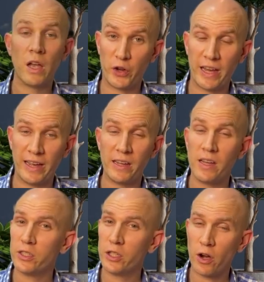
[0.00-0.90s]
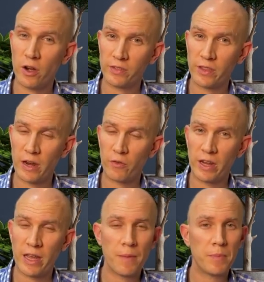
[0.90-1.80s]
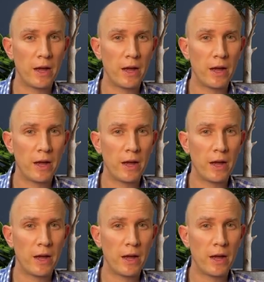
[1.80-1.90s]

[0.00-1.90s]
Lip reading: Okay, so after that recap,